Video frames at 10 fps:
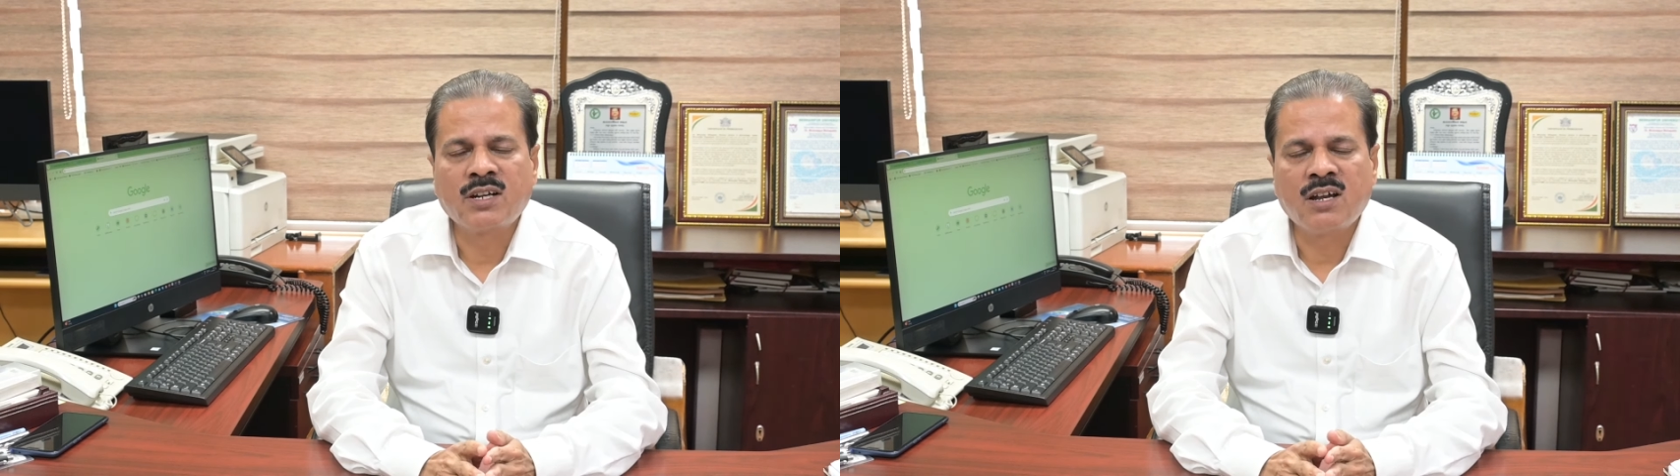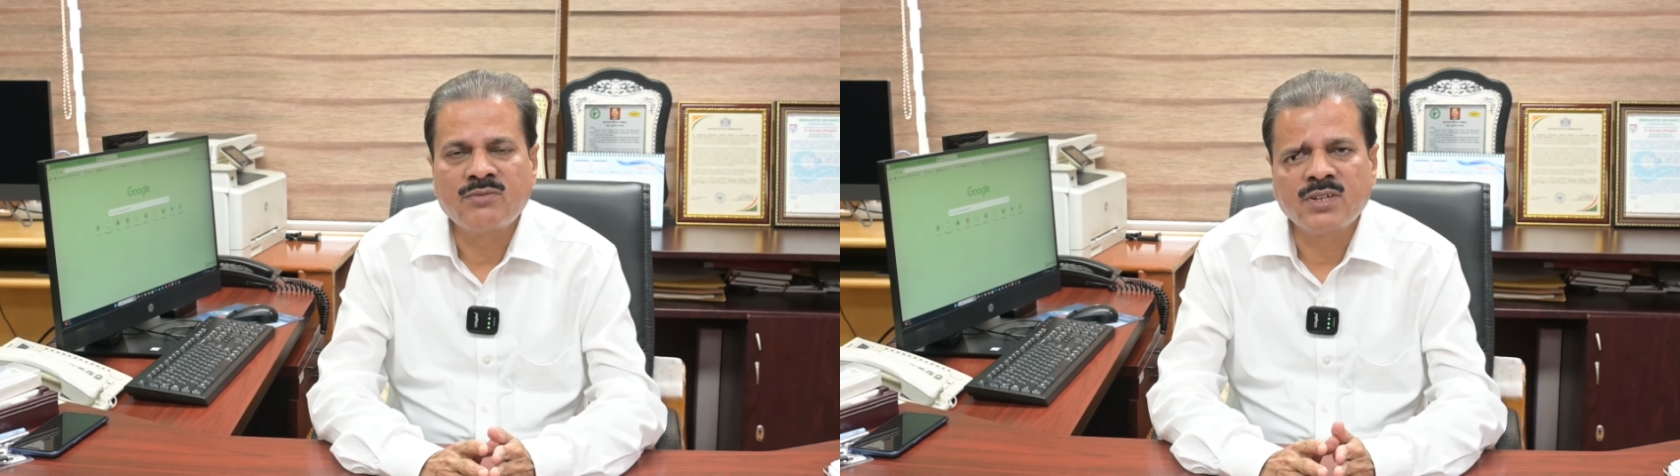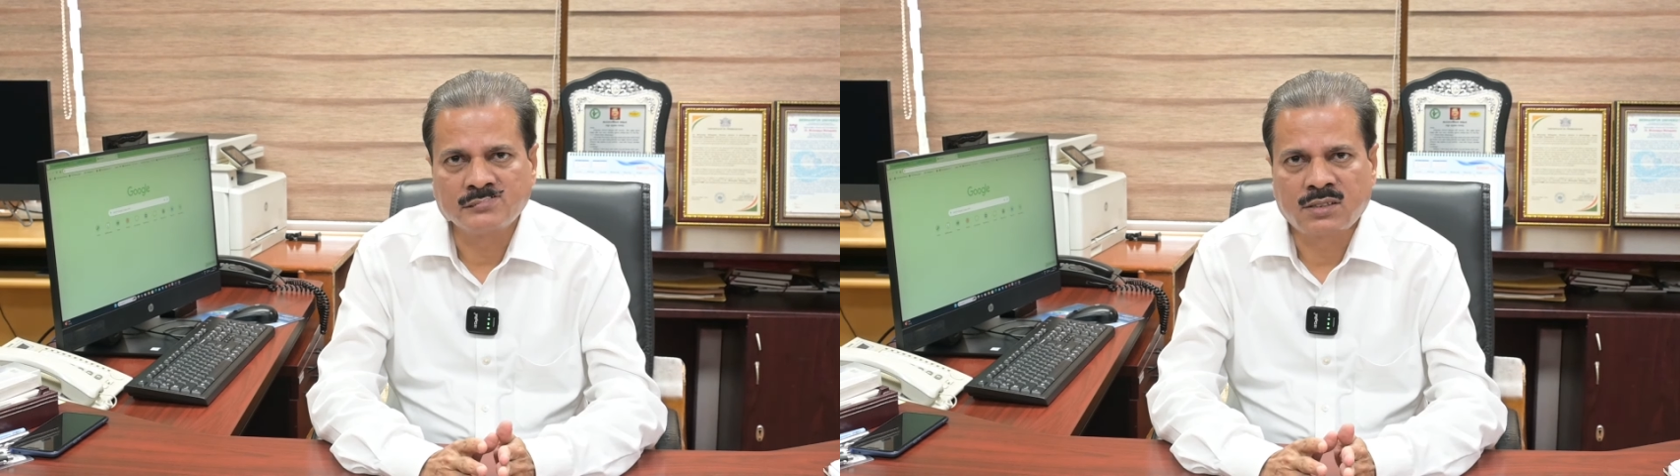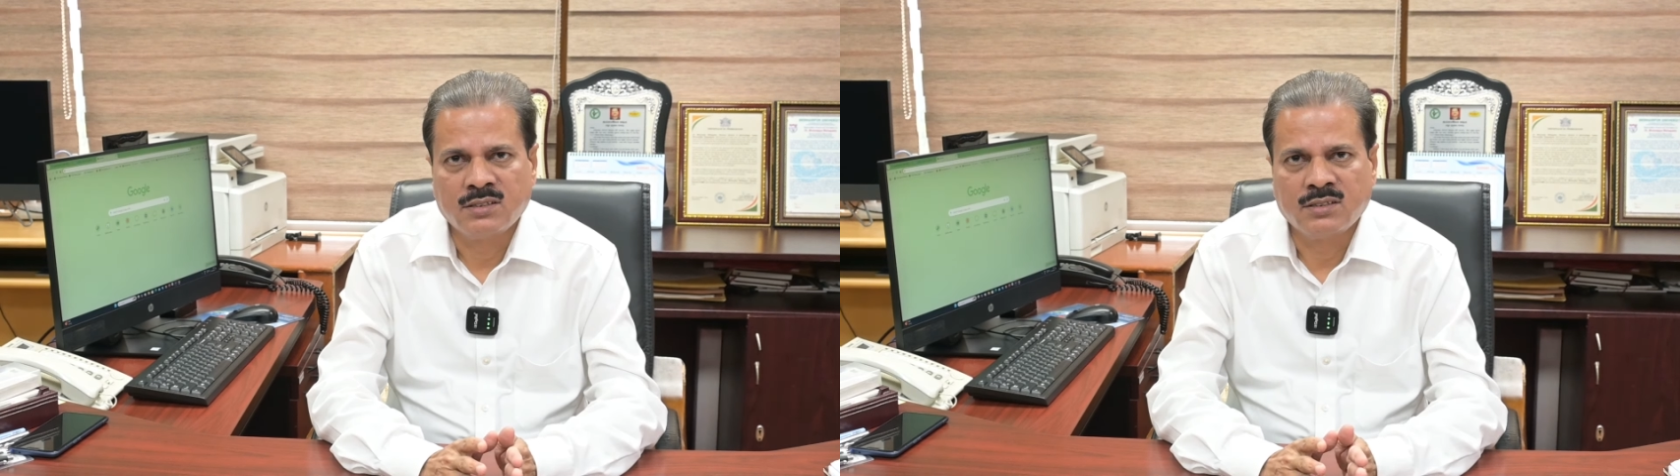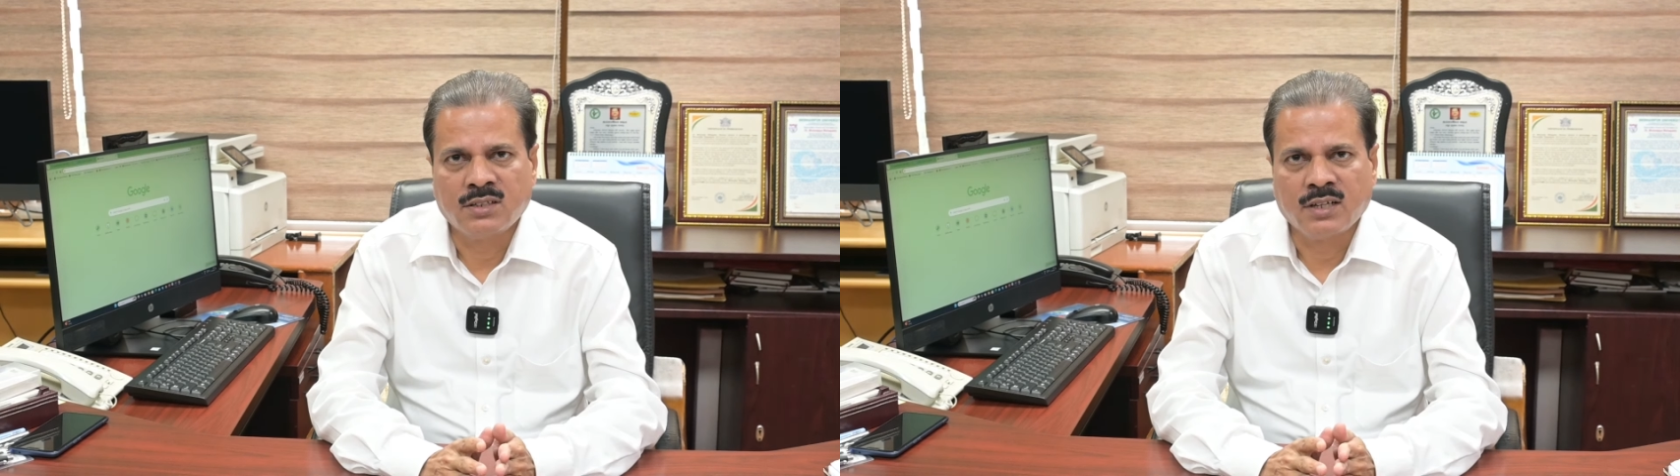traffic,
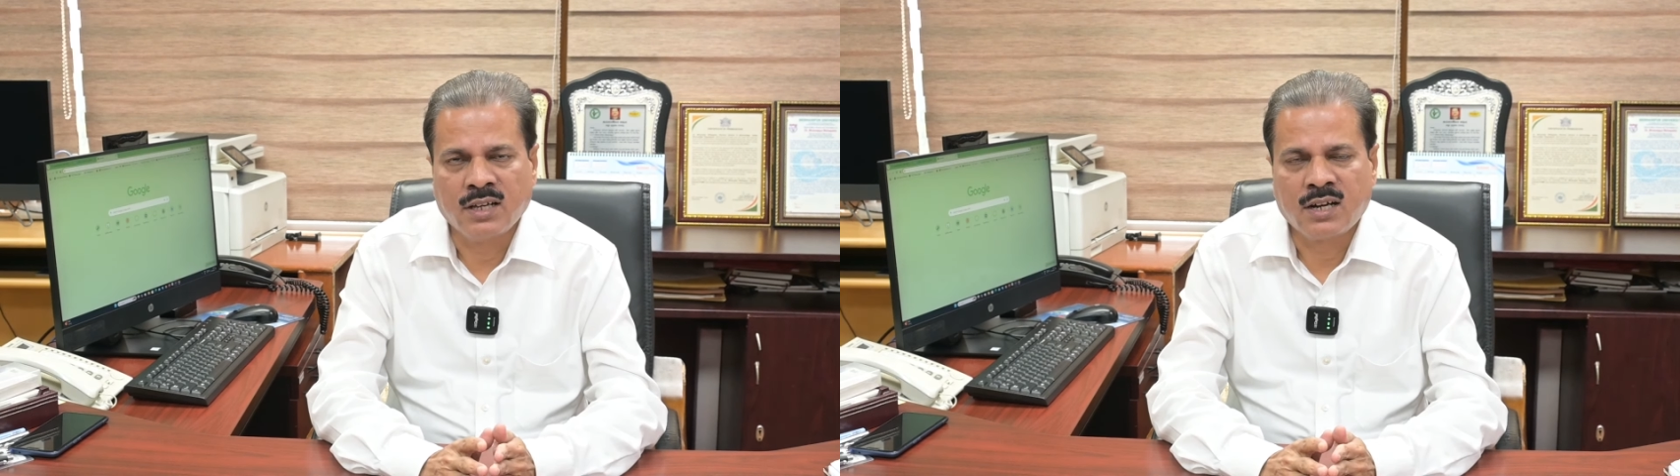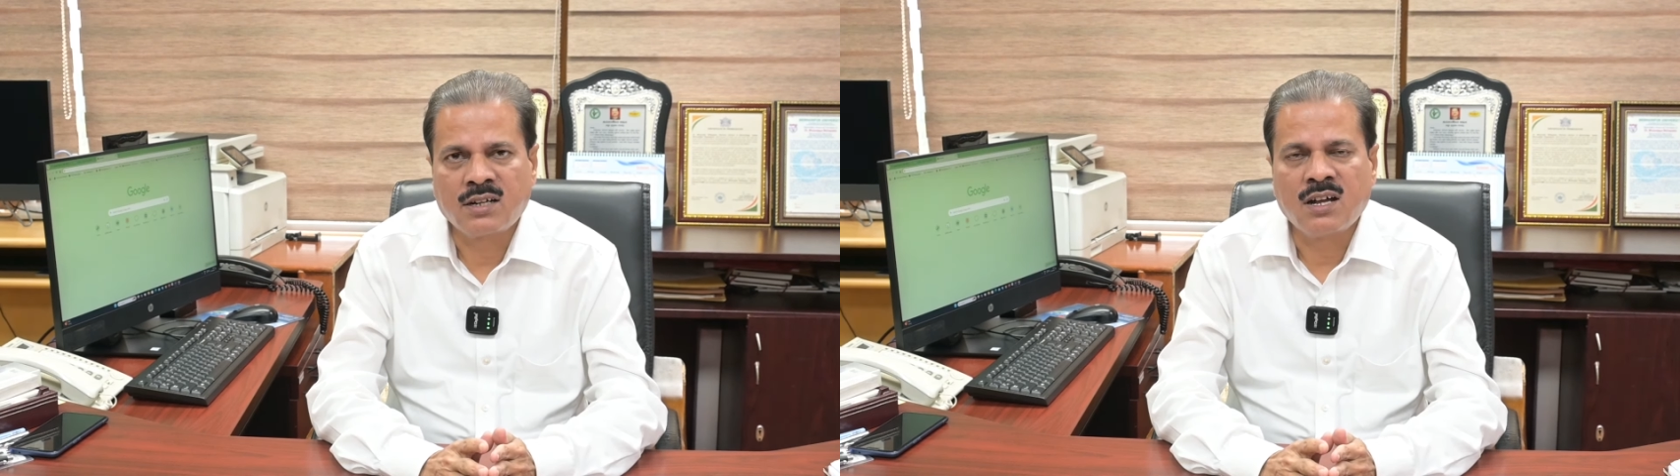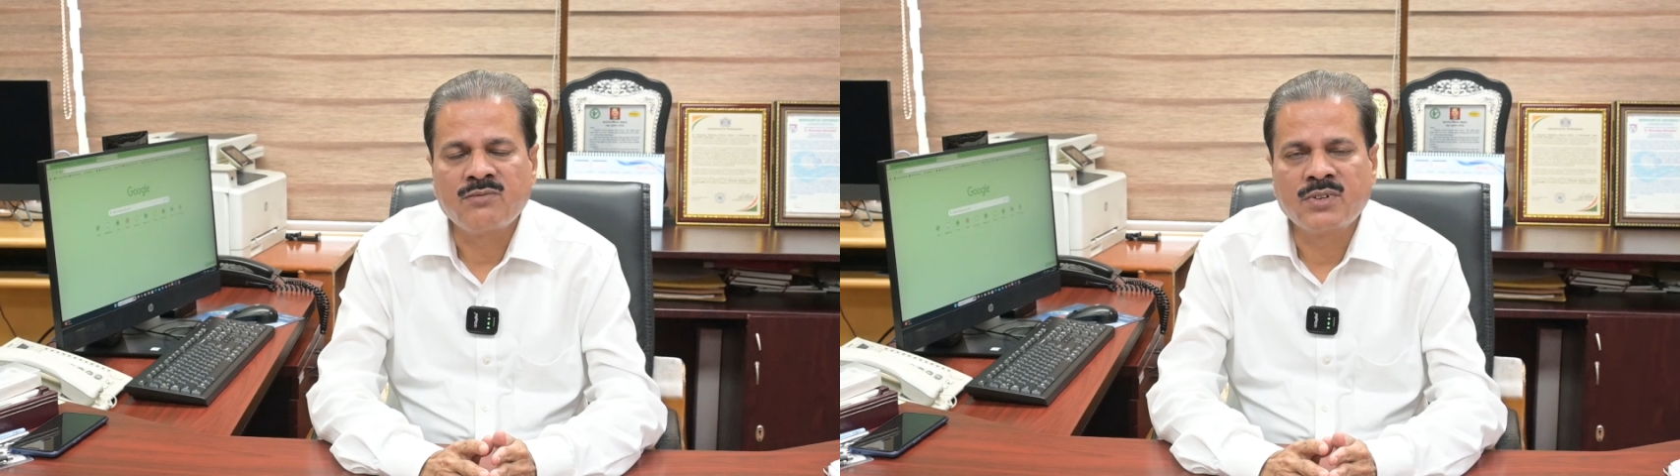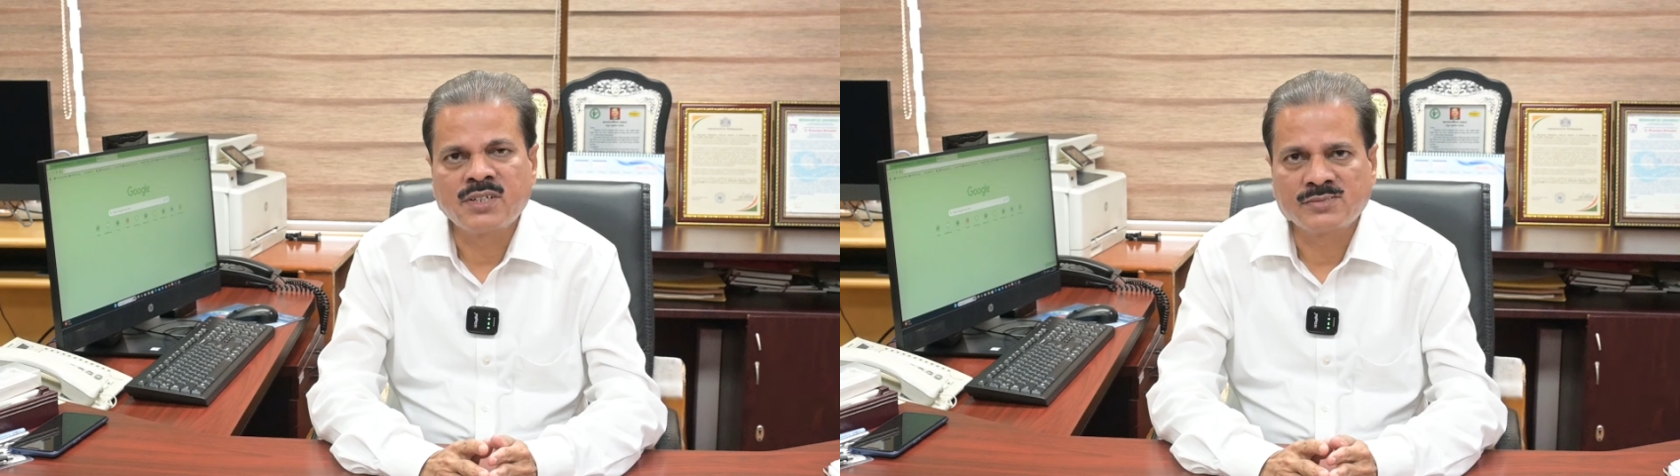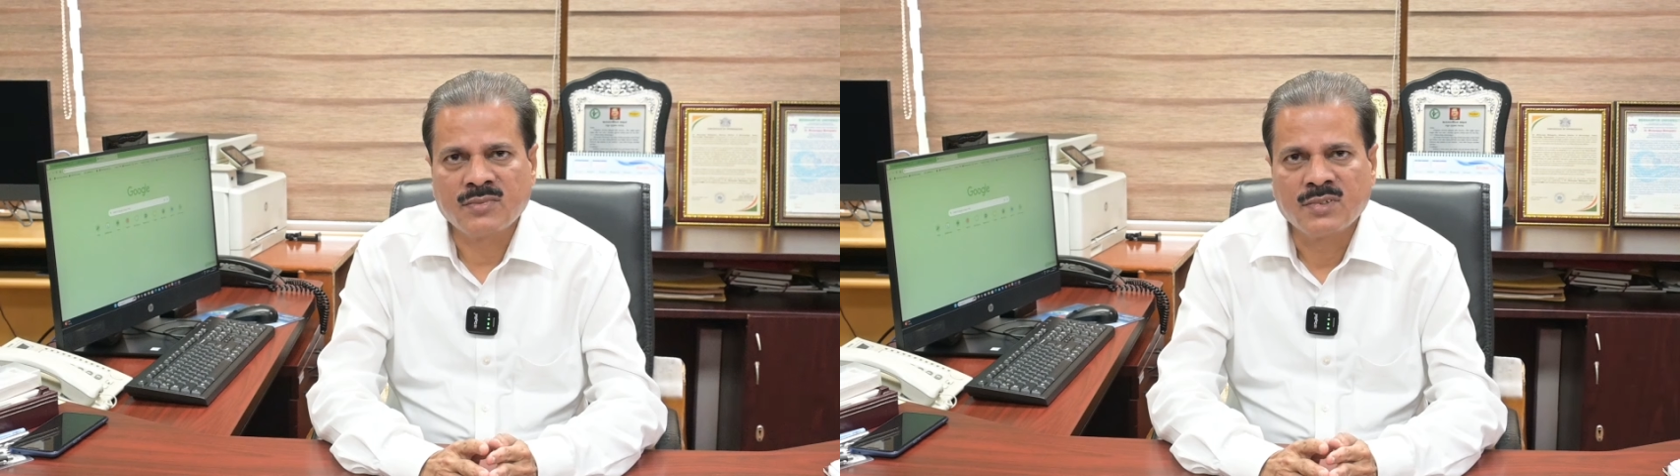air traffic,